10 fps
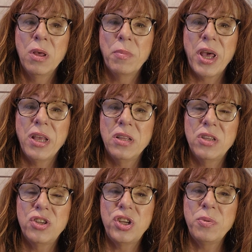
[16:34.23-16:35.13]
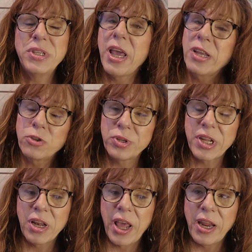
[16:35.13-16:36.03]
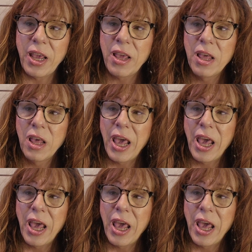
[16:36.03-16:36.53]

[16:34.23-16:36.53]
But she was an interesting lady.